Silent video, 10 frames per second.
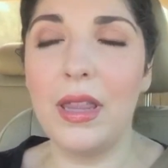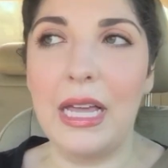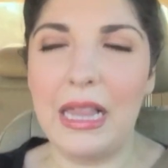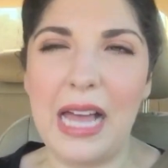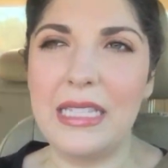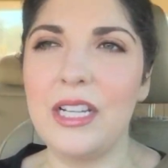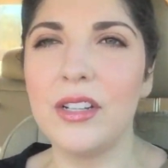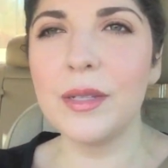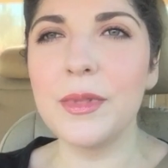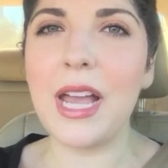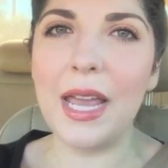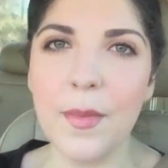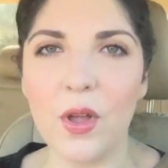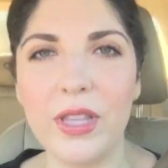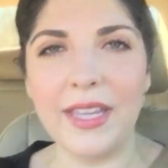like last year
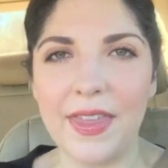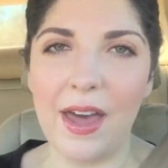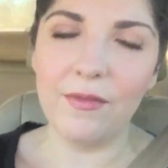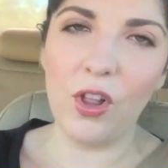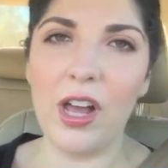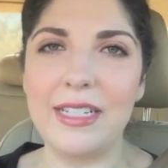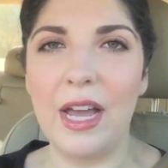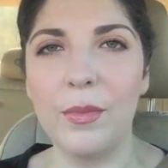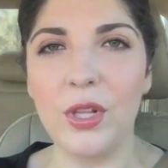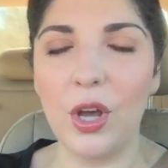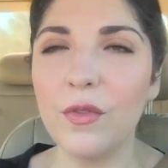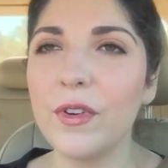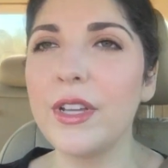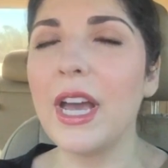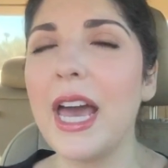sometime. I'll link that vlog down below
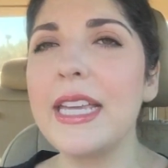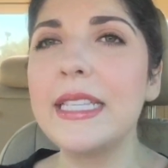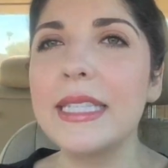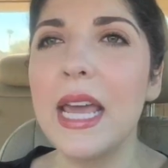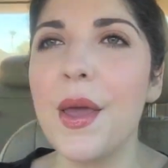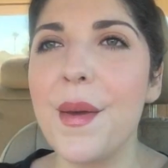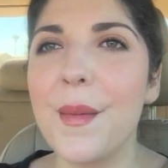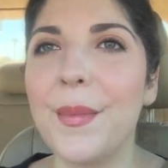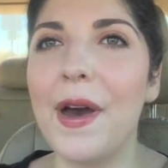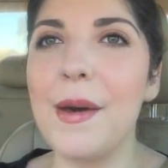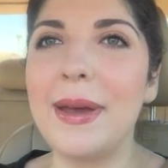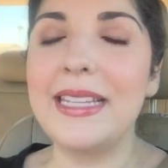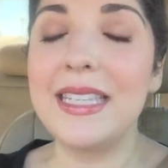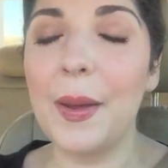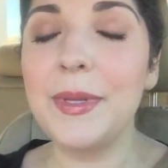for you guys. But my
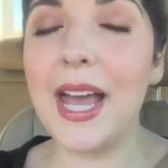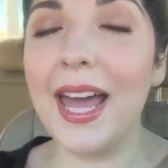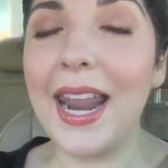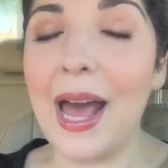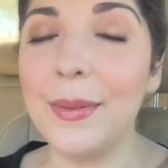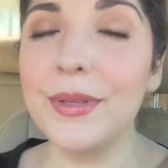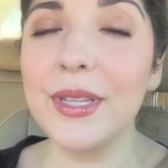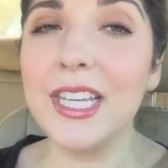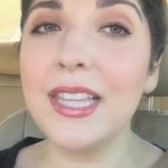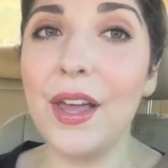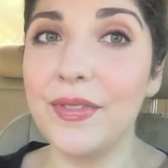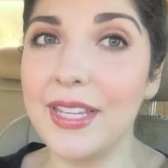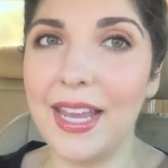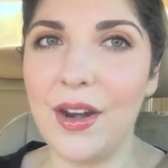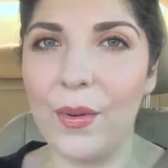stepdad absolutely loves
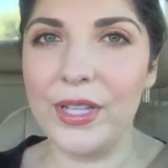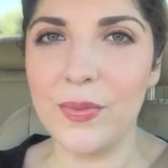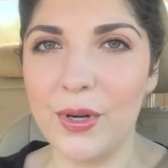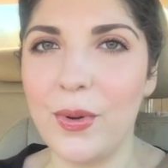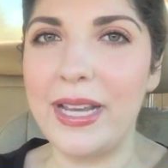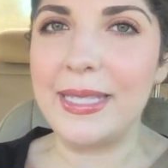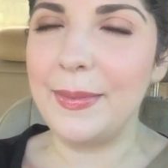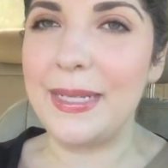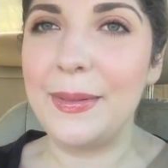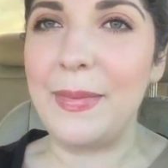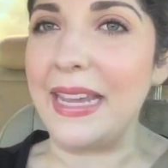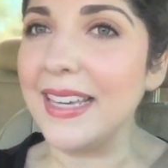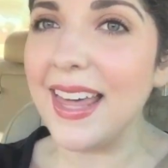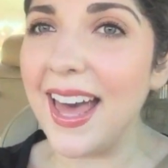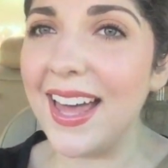it and always requests me to make
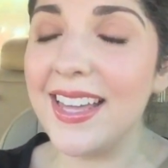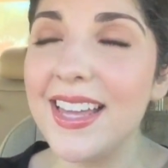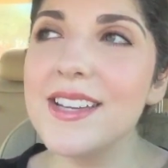that.